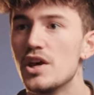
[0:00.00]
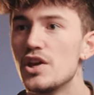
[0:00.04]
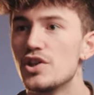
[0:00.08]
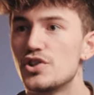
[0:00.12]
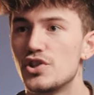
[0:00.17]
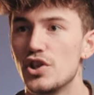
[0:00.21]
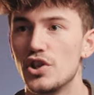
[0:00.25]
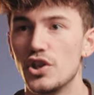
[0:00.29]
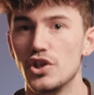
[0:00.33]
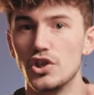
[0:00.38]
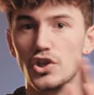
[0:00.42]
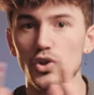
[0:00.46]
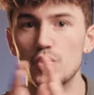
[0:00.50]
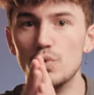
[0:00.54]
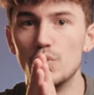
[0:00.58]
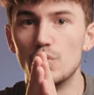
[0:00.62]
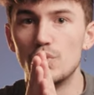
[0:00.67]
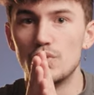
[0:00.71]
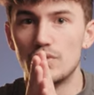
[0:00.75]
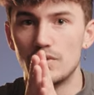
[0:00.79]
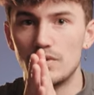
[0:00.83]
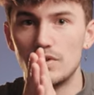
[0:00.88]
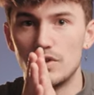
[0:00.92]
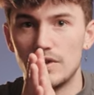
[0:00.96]
so that you
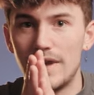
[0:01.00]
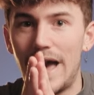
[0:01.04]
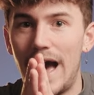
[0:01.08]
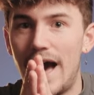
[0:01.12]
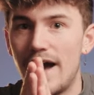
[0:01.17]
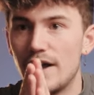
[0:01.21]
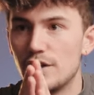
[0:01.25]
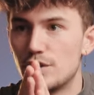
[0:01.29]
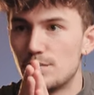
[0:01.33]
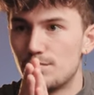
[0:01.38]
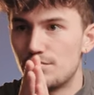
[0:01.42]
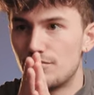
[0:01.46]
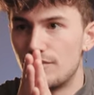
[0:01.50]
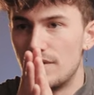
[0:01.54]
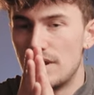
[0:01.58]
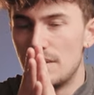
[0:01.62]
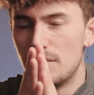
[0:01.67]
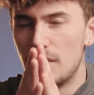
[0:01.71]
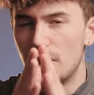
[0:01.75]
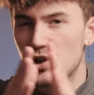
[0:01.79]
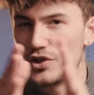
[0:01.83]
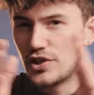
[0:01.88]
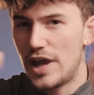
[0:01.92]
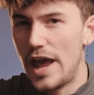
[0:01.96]
catch pretty
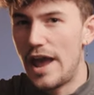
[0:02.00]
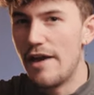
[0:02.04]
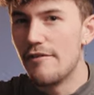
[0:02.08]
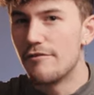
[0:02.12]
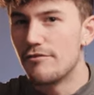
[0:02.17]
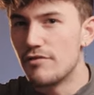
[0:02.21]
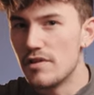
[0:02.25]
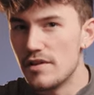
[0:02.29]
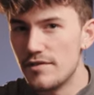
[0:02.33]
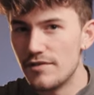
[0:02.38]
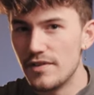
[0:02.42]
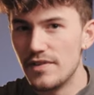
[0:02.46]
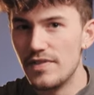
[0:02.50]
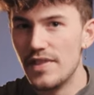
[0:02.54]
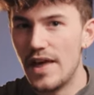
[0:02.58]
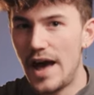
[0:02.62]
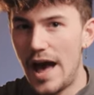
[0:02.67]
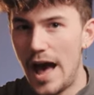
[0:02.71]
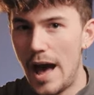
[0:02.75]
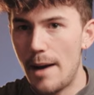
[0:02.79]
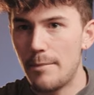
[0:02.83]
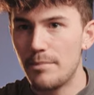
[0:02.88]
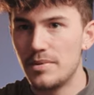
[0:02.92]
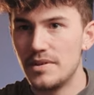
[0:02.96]
much everything that
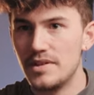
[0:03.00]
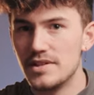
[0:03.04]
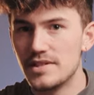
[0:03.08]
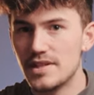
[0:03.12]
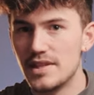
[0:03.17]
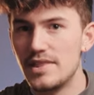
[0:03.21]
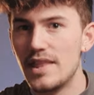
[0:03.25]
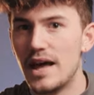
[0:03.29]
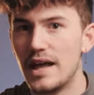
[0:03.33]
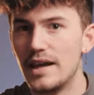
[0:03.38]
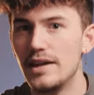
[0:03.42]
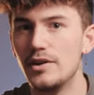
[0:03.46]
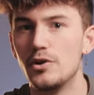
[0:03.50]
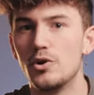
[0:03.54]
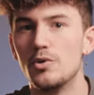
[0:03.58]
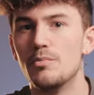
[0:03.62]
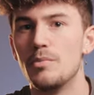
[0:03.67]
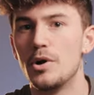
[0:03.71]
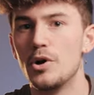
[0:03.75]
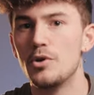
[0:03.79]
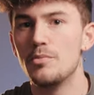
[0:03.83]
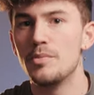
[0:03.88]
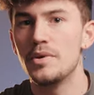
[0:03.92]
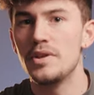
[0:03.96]
happens in that little
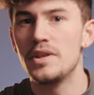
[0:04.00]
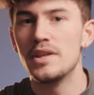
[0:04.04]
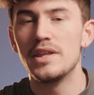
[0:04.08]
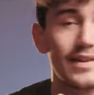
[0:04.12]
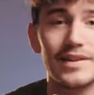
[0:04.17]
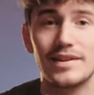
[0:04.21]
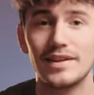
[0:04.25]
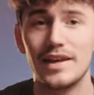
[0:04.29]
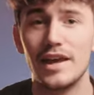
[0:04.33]
moment.